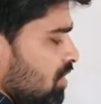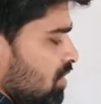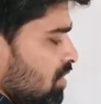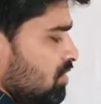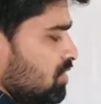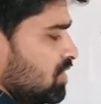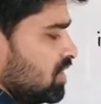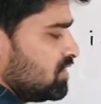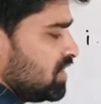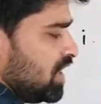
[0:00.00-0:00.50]

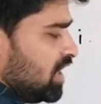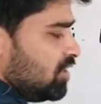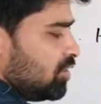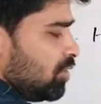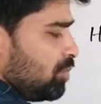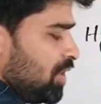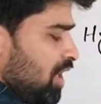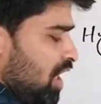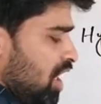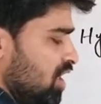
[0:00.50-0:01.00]
the
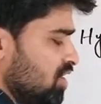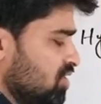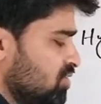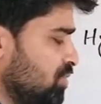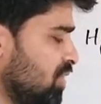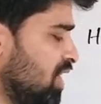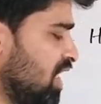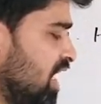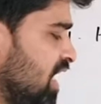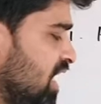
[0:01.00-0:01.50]

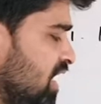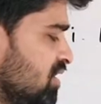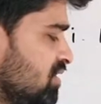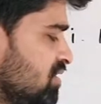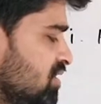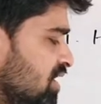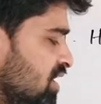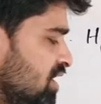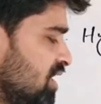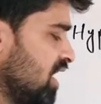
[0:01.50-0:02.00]
cytoplasm and
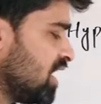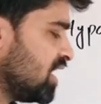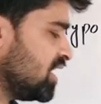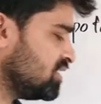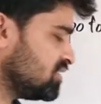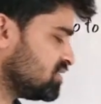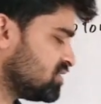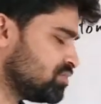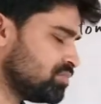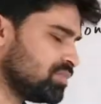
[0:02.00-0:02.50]
the
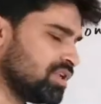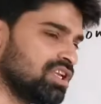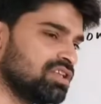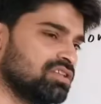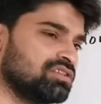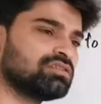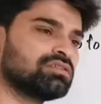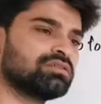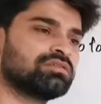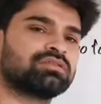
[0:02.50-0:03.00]
lyse
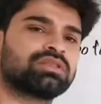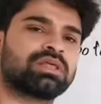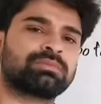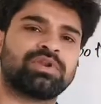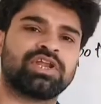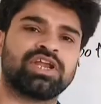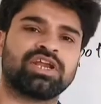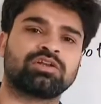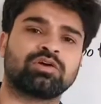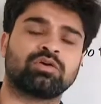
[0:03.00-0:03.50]
mean the
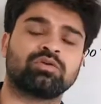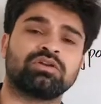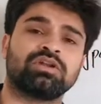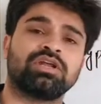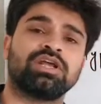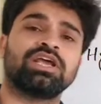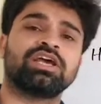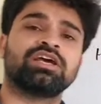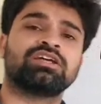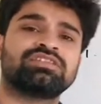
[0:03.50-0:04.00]

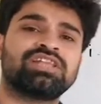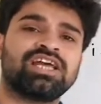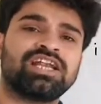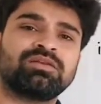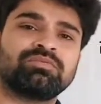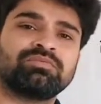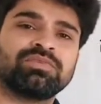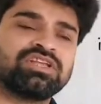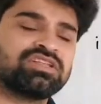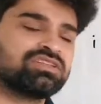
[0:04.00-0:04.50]
breakdown.
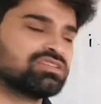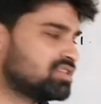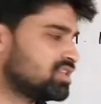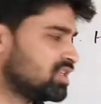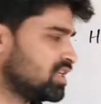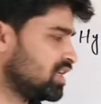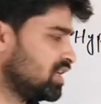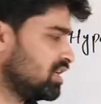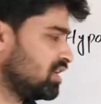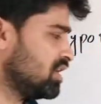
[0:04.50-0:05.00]
That
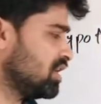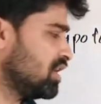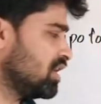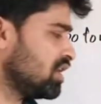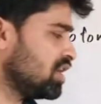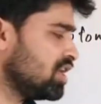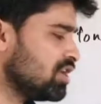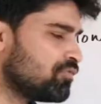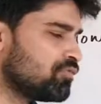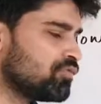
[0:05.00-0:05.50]
means
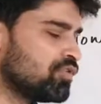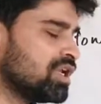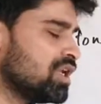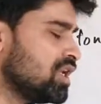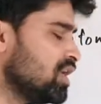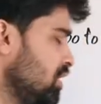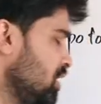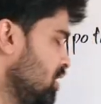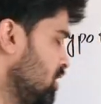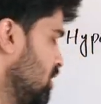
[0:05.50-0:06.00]
if
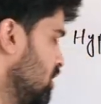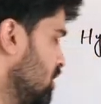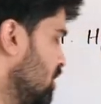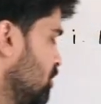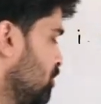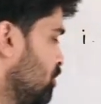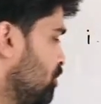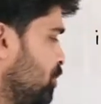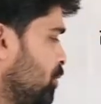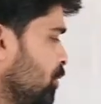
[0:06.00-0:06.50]
we
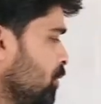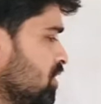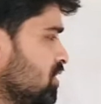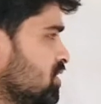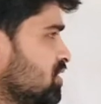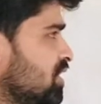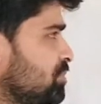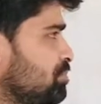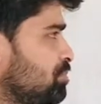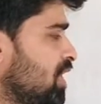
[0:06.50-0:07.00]

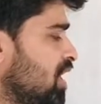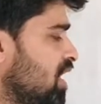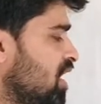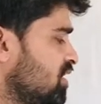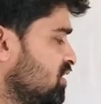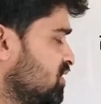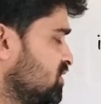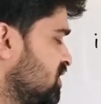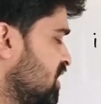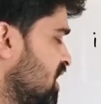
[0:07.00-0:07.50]
put the
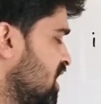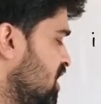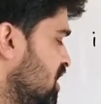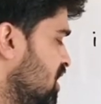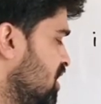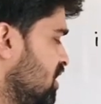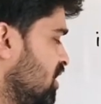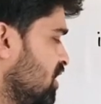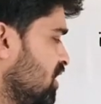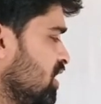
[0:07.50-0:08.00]
plant
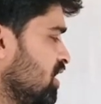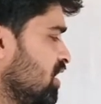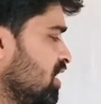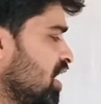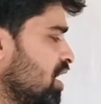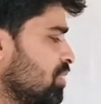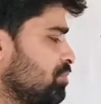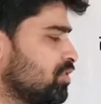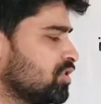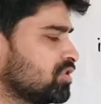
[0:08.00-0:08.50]
cell in a
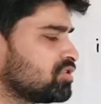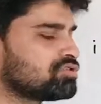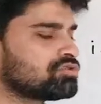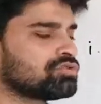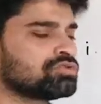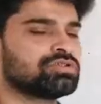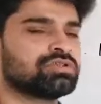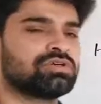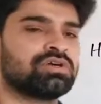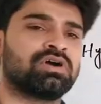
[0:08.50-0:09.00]

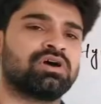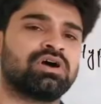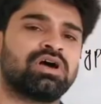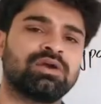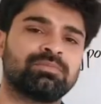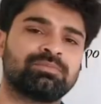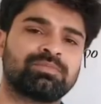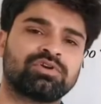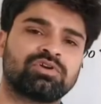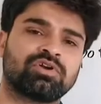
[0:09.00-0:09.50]

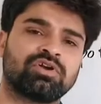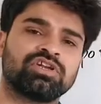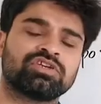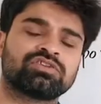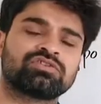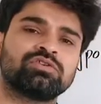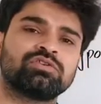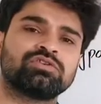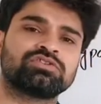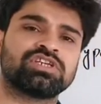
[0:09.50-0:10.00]
hypertonic
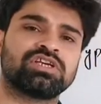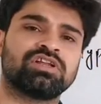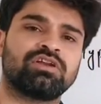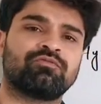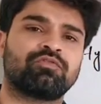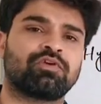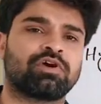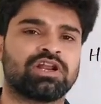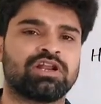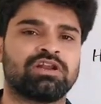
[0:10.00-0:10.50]
solution
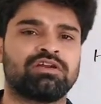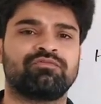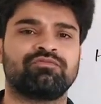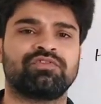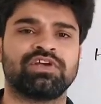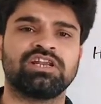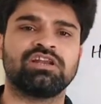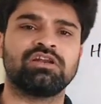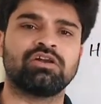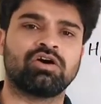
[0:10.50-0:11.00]
for a
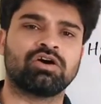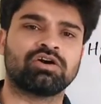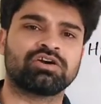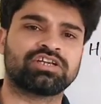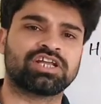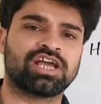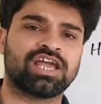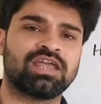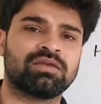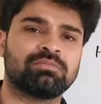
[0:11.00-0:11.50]
very long
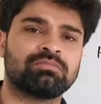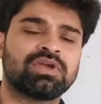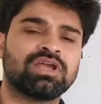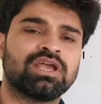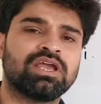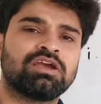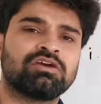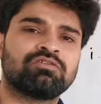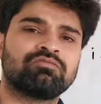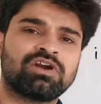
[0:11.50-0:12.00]
time,
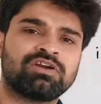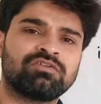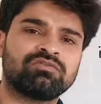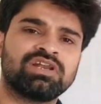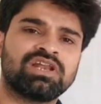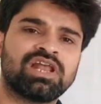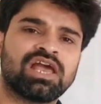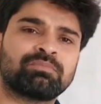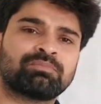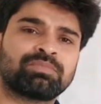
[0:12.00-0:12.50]
what
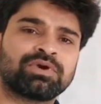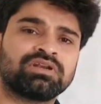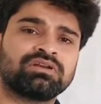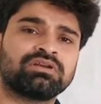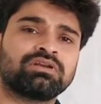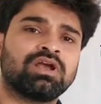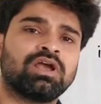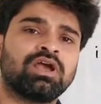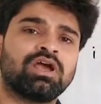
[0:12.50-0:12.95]
will happen?